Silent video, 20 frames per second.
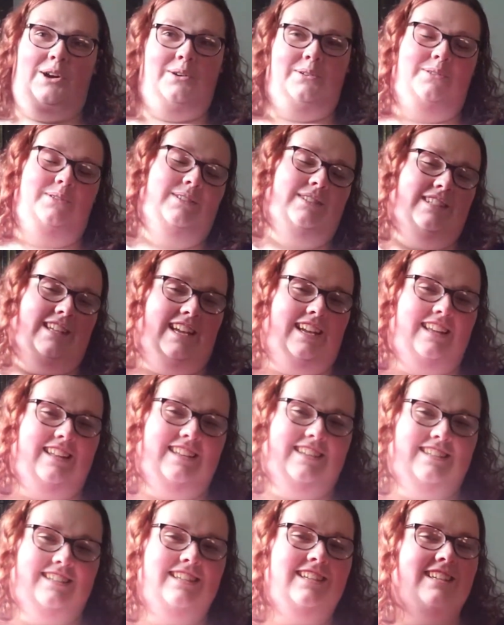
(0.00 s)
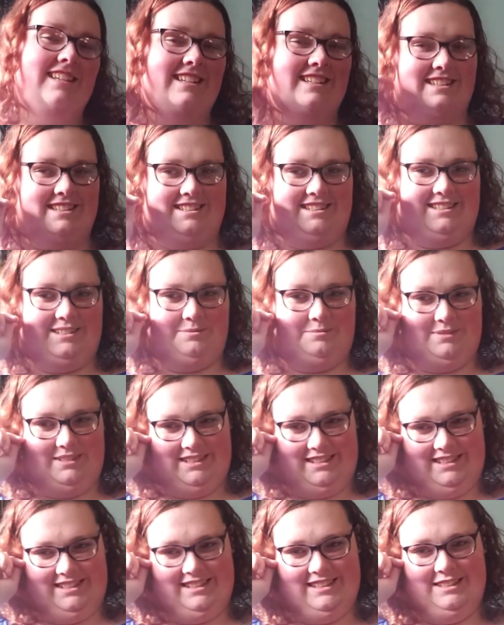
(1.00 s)
don't like it, because it
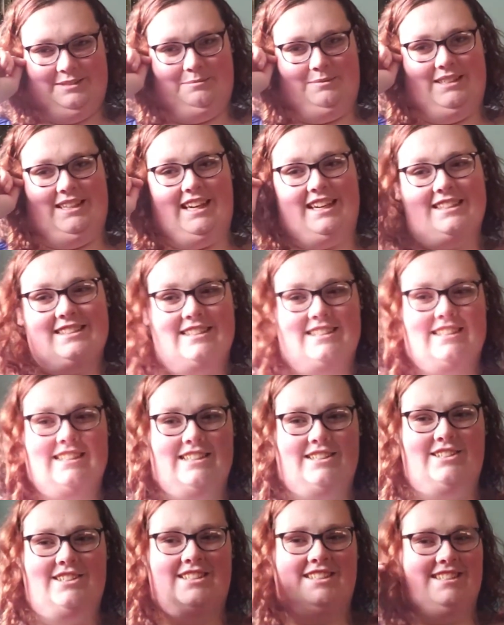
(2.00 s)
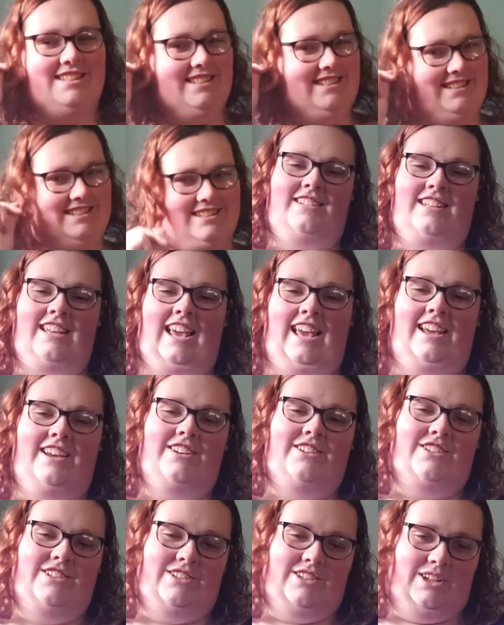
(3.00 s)
means he's going to be executed, and
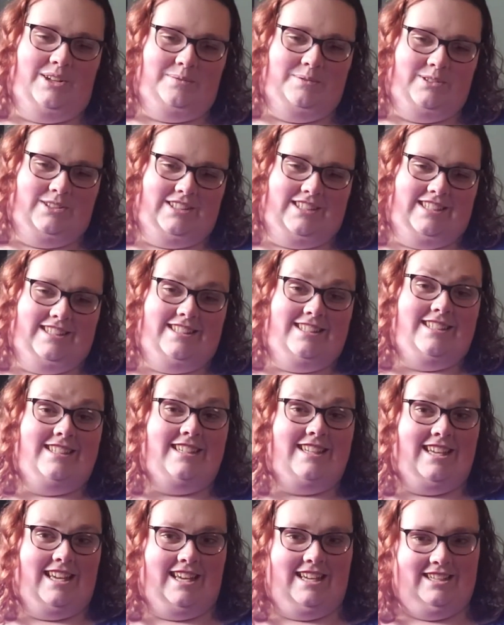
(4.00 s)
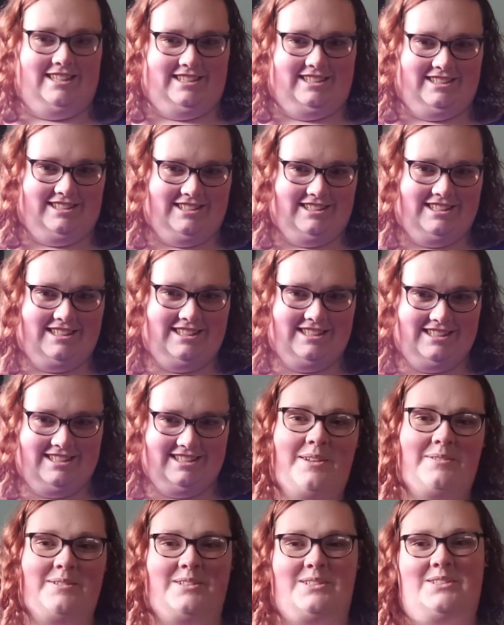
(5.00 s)
Kale almost gets killed.
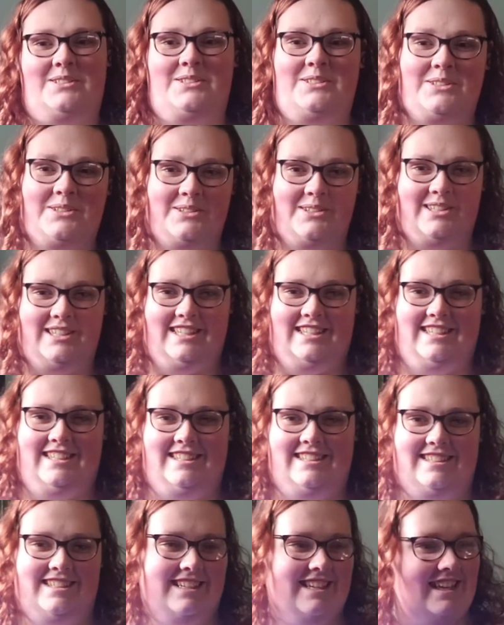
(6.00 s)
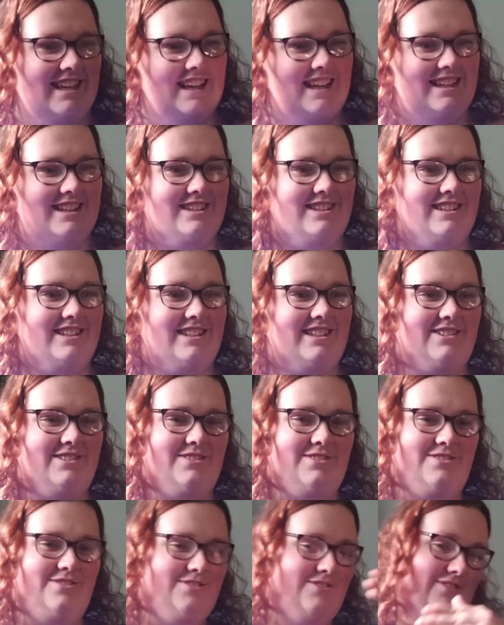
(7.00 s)
But Dorian
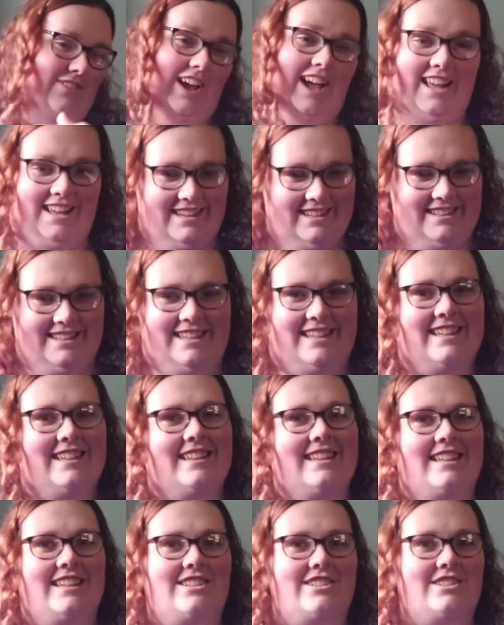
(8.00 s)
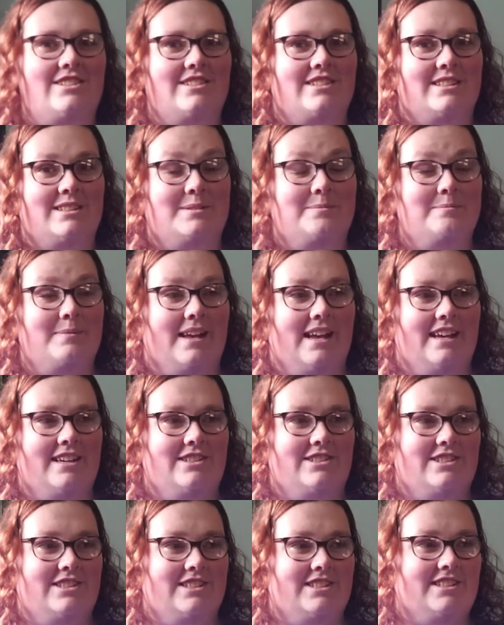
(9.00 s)
finally unleashes his
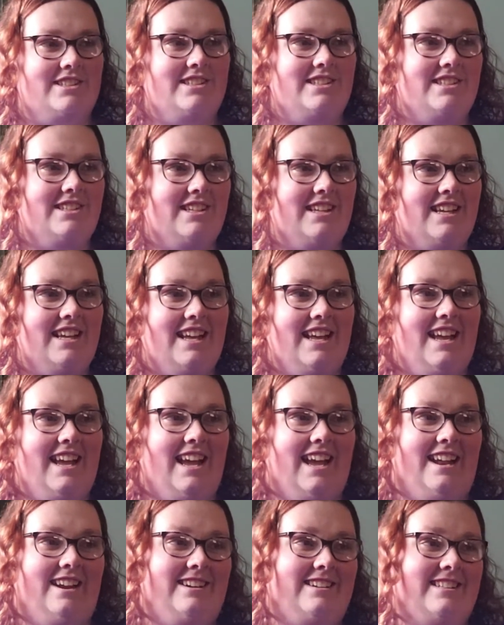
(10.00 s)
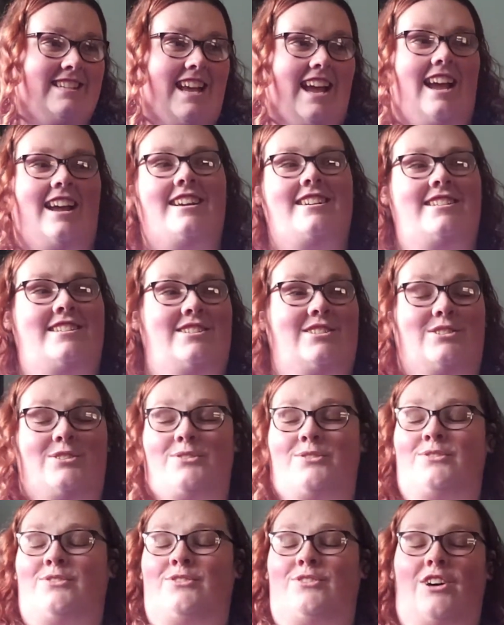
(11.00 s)
magic and attacks
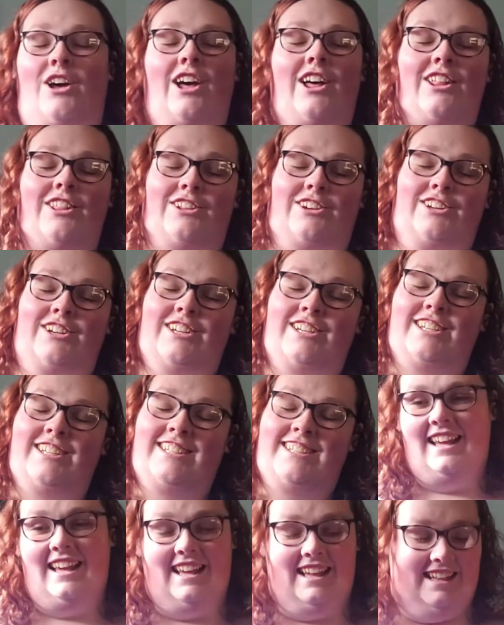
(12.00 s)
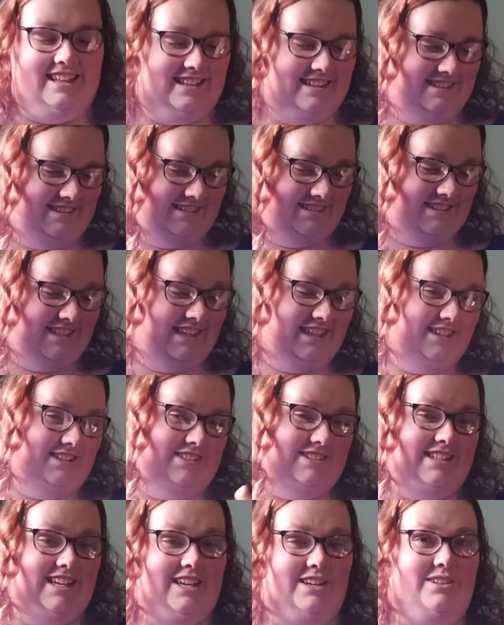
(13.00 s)
his father and
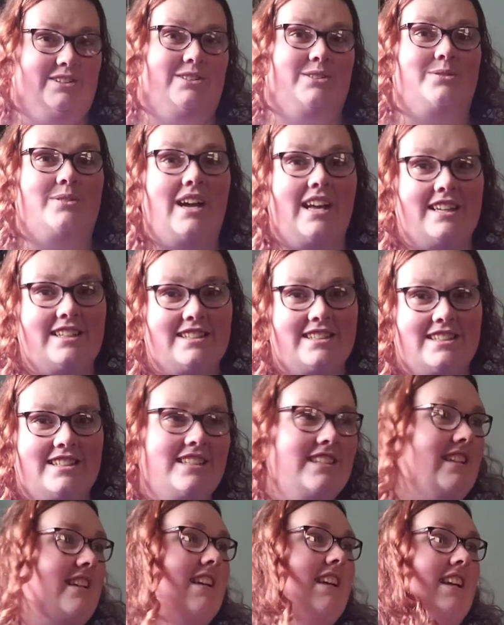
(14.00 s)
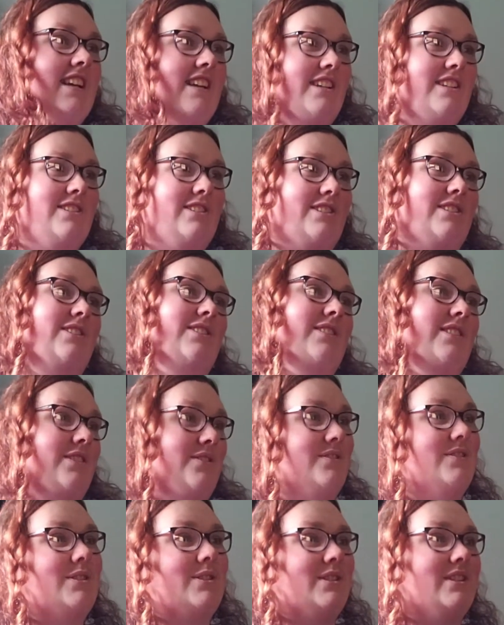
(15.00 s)
tells Kale to run. So,
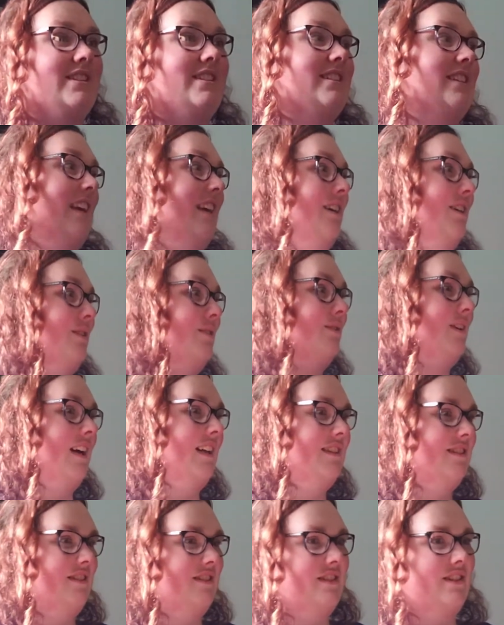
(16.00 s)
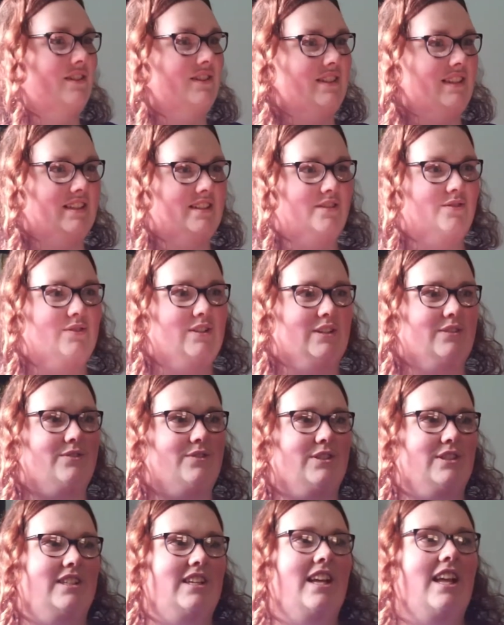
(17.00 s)
of course, Kale runs, gets
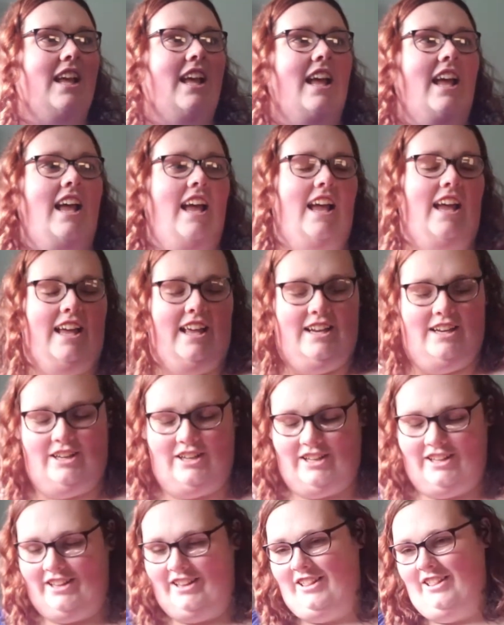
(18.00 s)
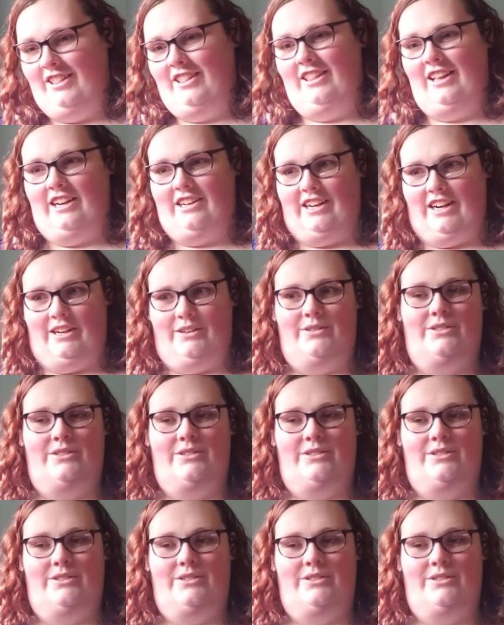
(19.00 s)
Fleetfoot, and they're